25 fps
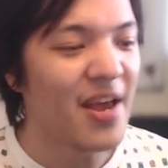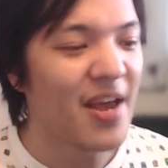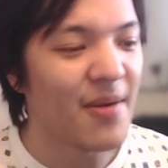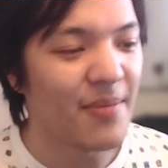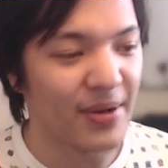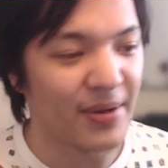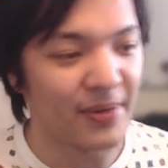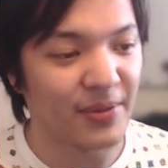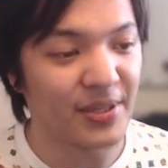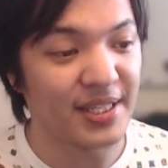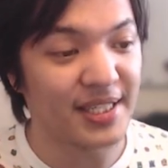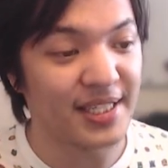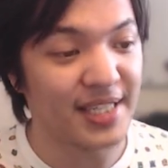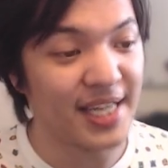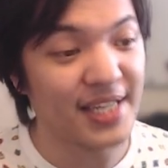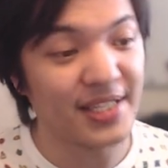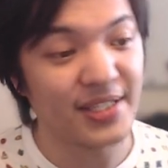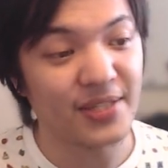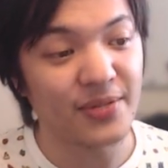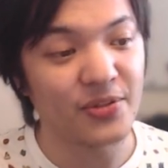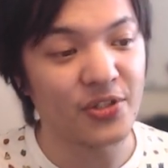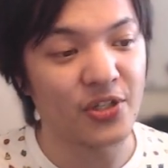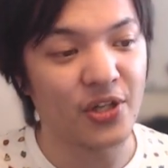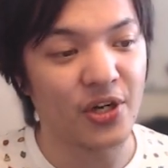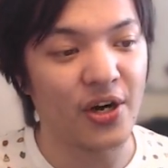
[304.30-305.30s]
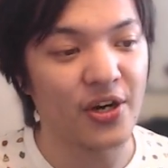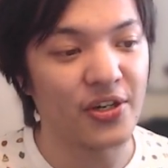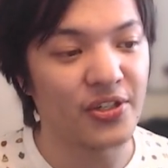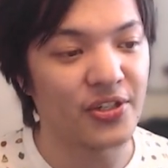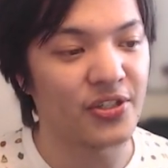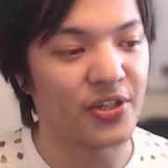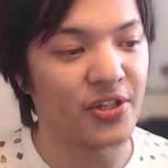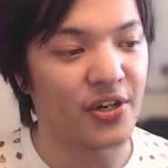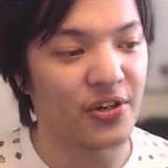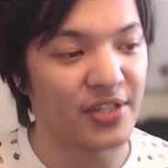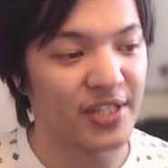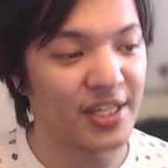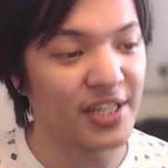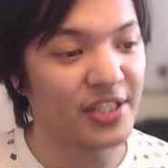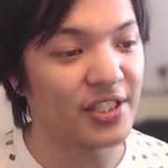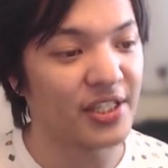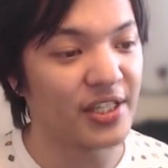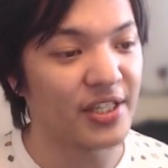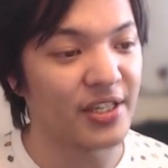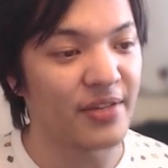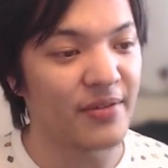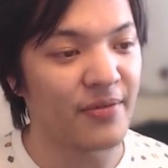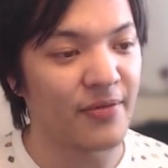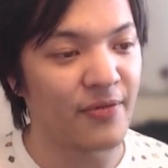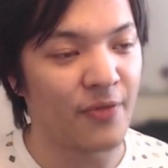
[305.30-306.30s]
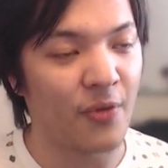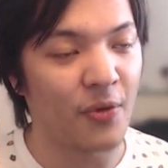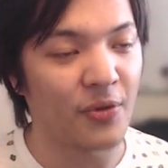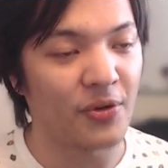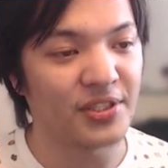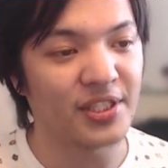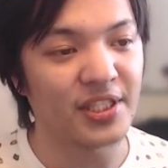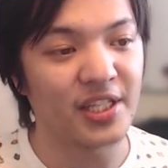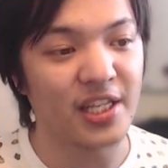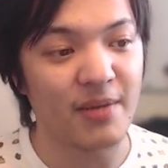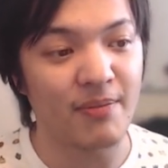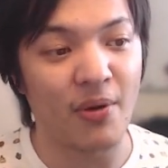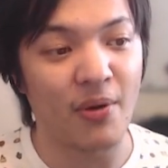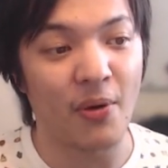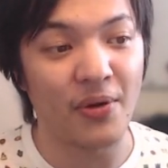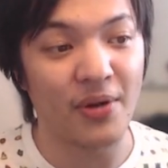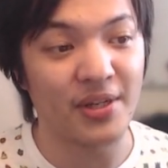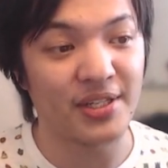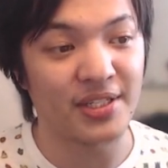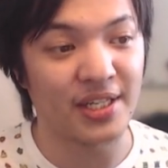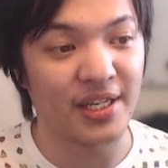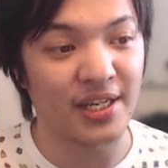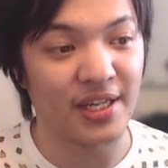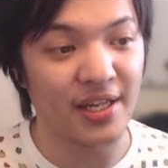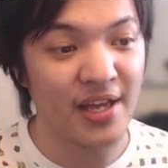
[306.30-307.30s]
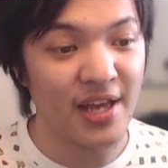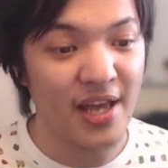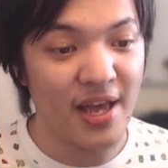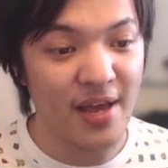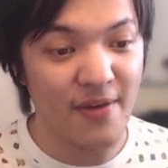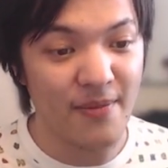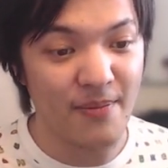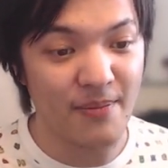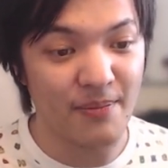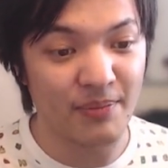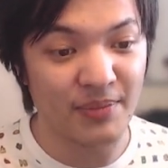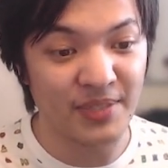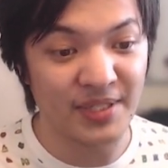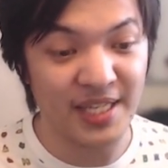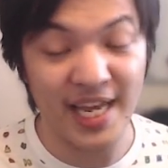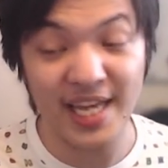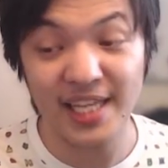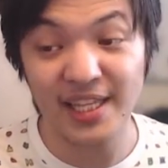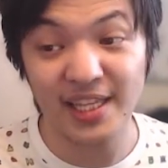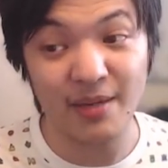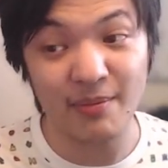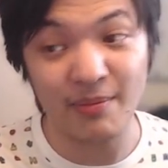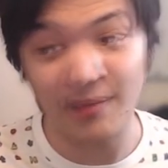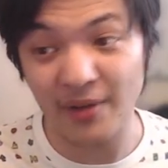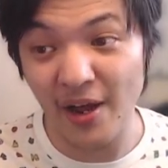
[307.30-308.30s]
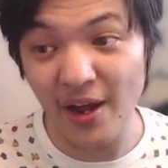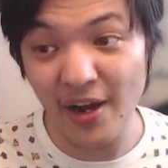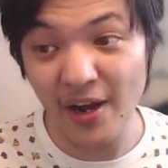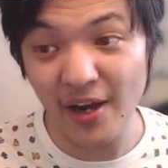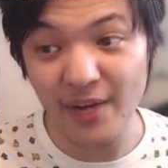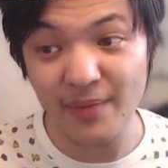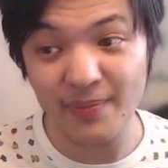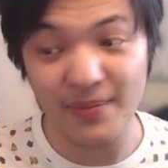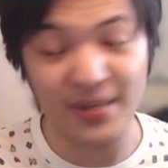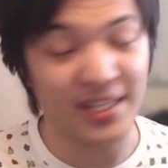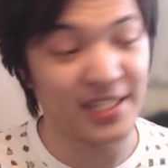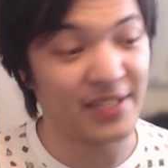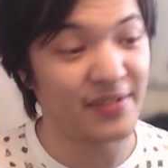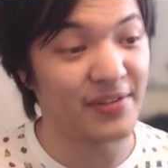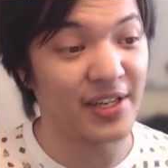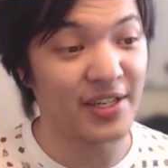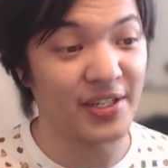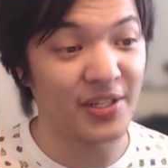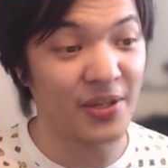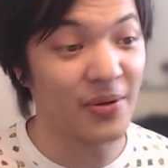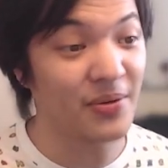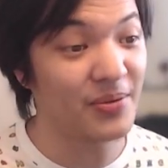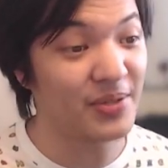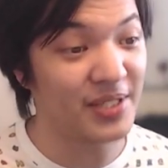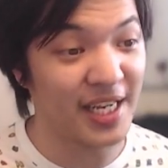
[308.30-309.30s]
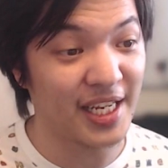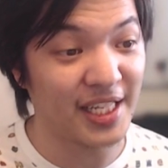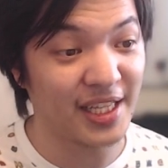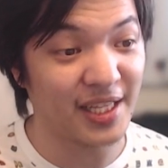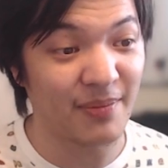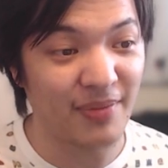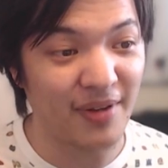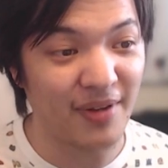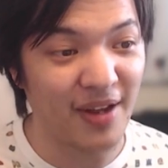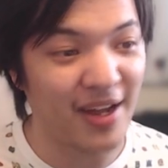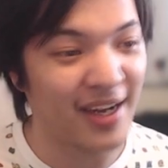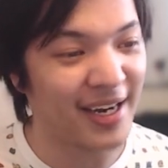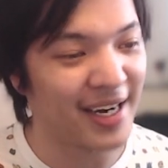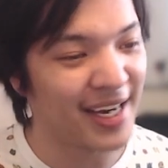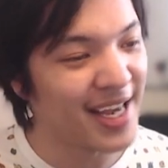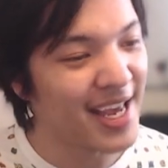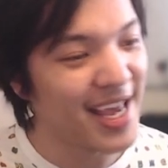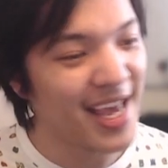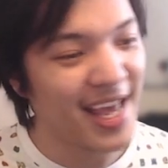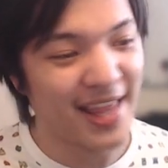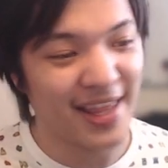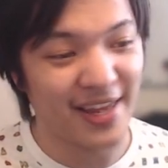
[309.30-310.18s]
but with Sandstone Chargers, you're essentially forcing the opponent to take the block, because if they don't take the block,